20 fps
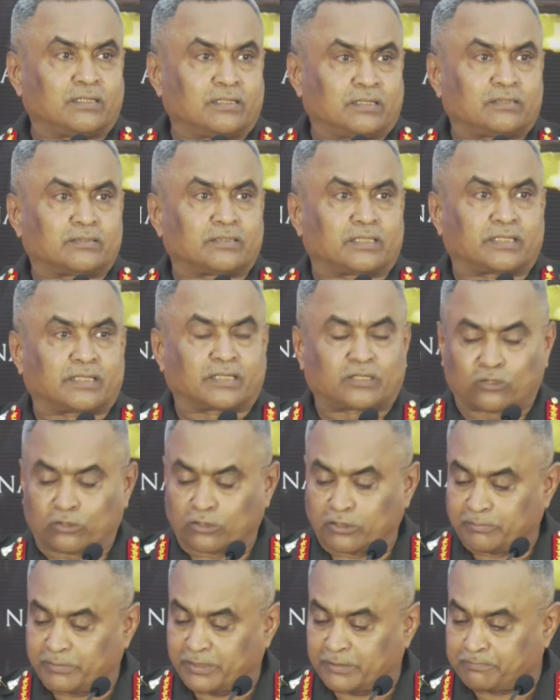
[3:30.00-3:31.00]
that
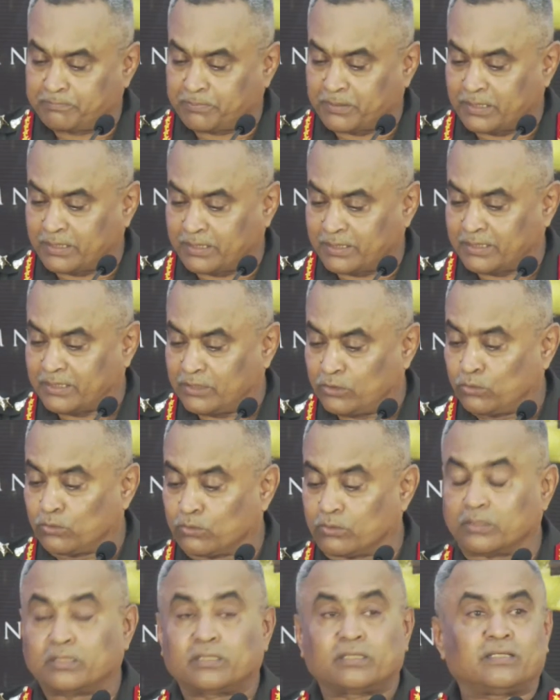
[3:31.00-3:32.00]
economic power
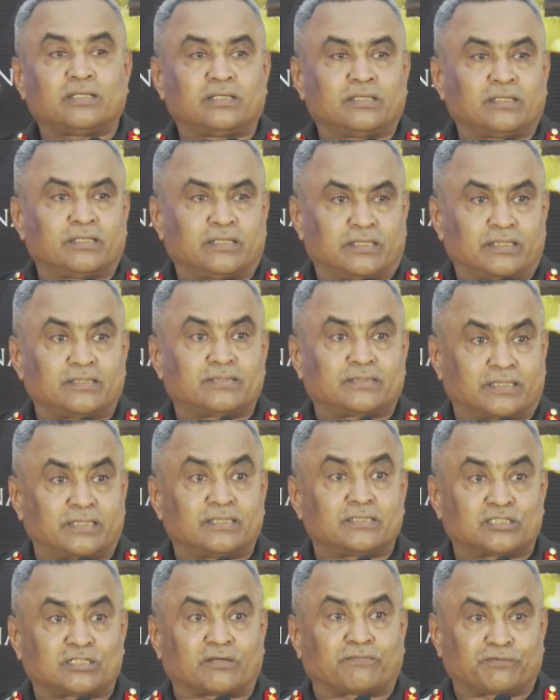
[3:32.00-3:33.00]
alone is
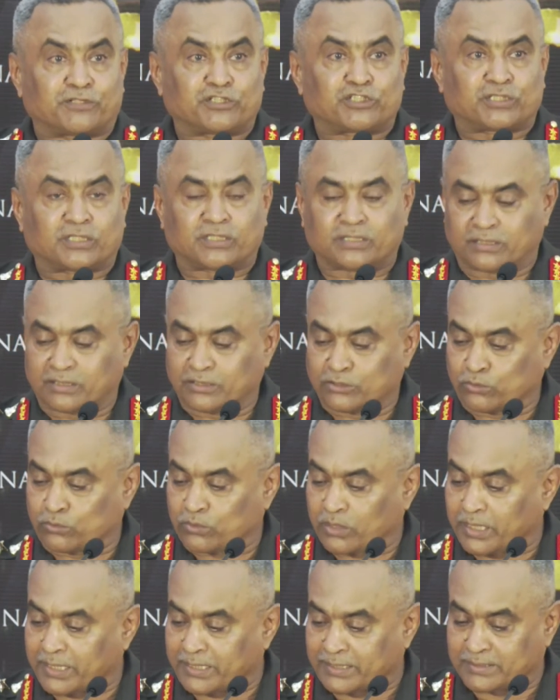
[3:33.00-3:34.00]
insufficient to
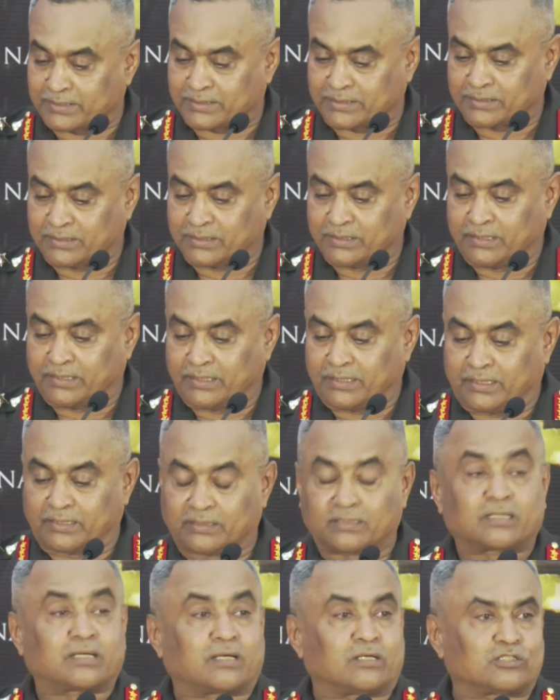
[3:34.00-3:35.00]
rise in
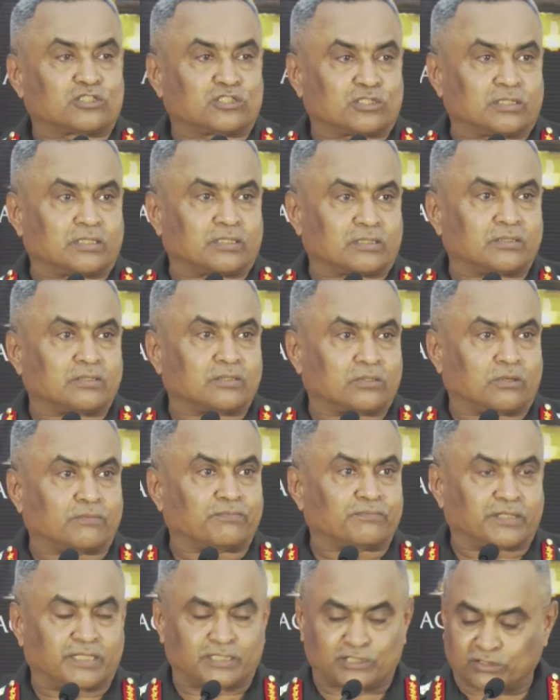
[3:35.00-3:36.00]
the concert of
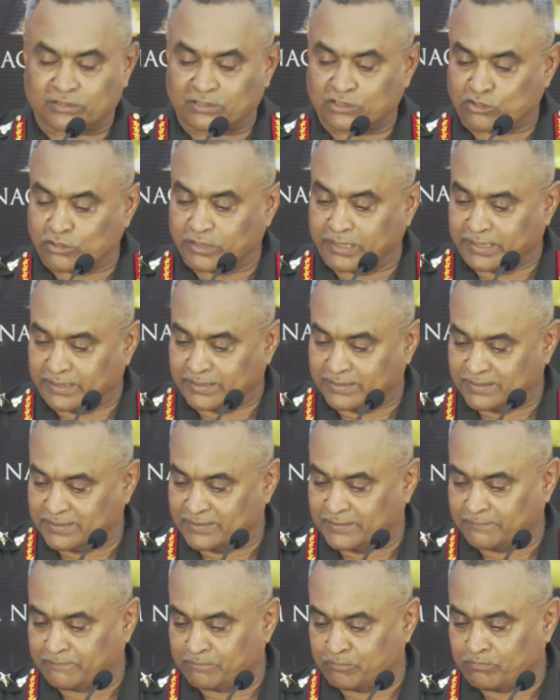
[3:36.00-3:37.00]
nation states.
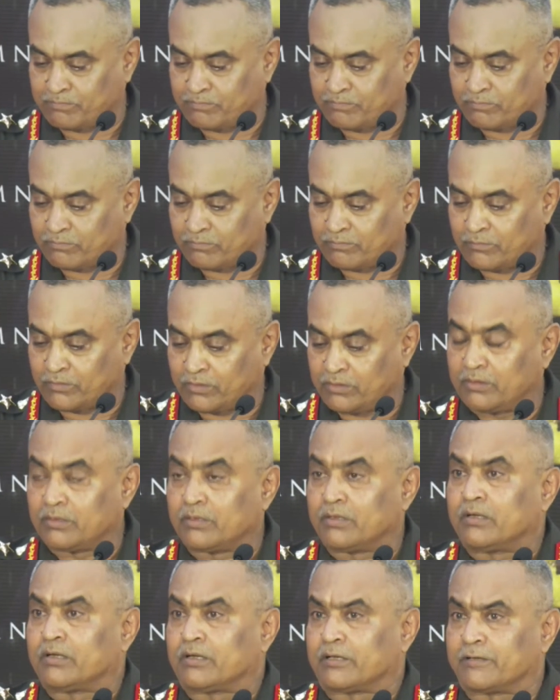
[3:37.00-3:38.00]

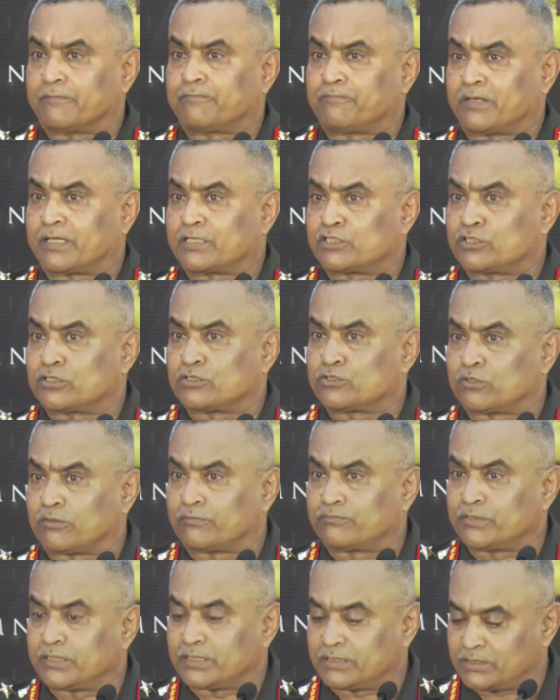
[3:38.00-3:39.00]
Reflections of
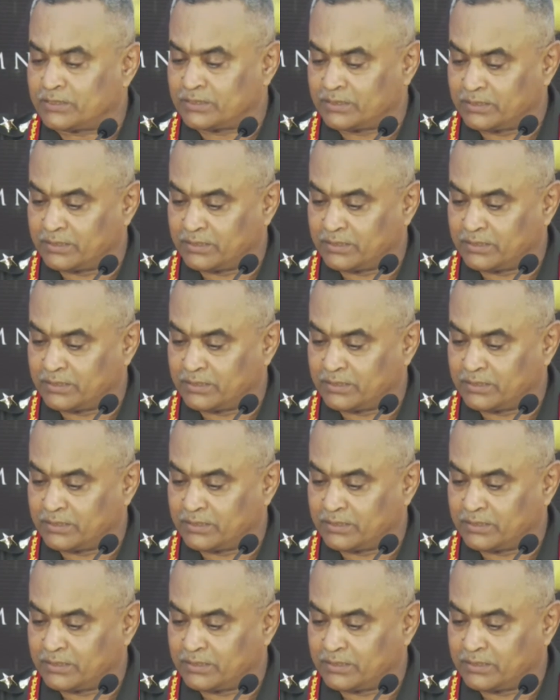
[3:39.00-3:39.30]
this